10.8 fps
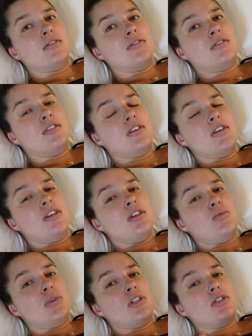Mm-hmm. You
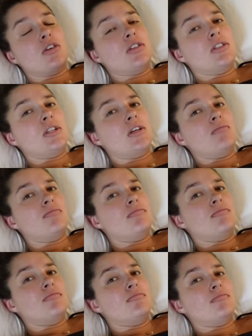want to talk to
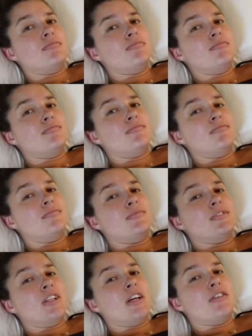
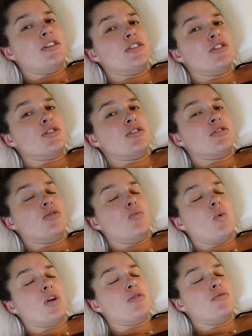them? Larry's
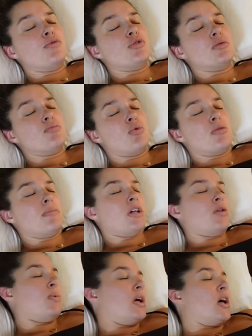wonderful support, by
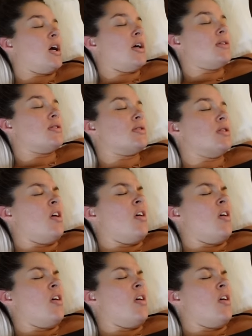the way, guys.